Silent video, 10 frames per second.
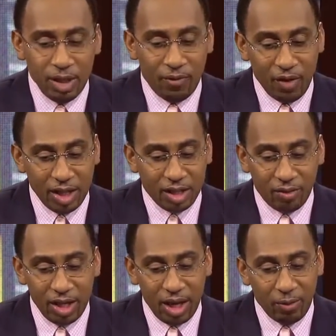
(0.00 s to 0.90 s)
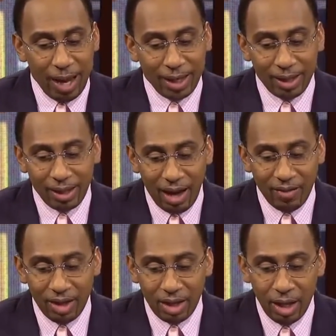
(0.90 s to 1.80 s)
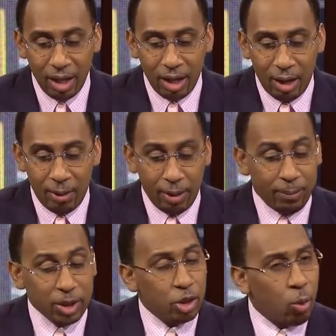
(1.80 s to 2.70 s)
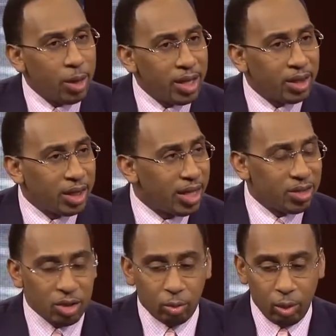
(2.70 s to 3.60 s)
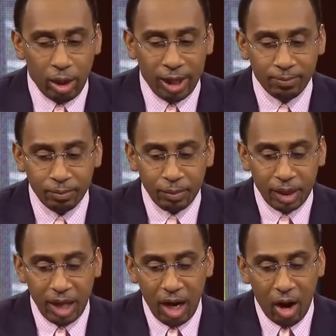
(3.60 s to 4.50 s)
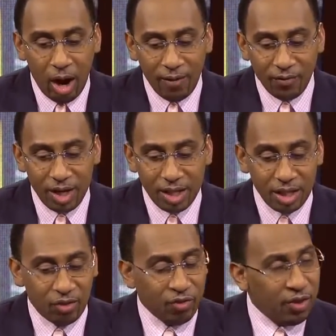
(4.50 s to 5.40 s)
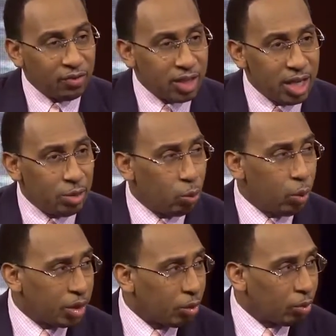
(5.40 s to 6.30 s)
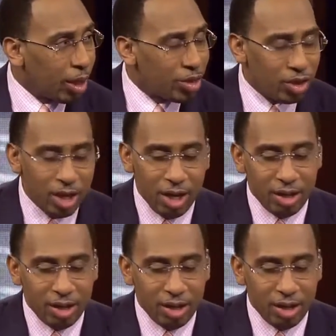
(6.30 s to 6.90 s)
Defensively, they rank 11th, but 20th against the run. Their offense is 15th with the rush.